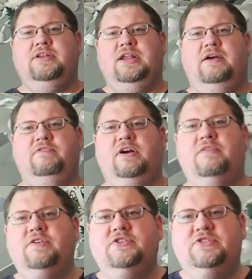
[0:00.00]
never
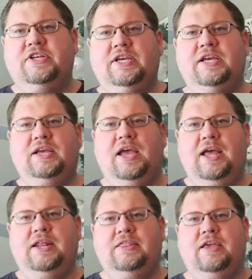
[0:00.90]
ever see
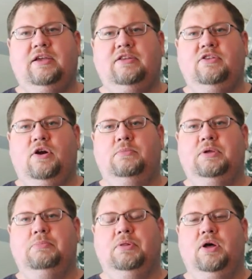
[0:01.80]
anything
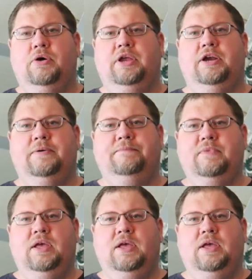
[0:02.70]
normally below here,